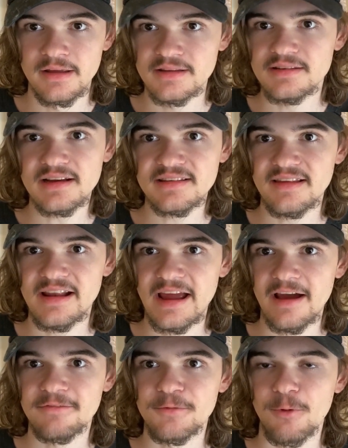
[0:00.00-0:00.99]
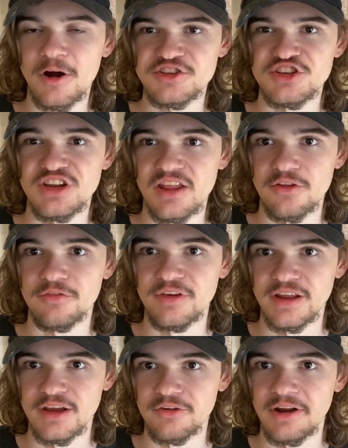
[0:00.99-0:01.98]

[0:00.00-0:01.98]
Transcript: Sucks that I have to watch another video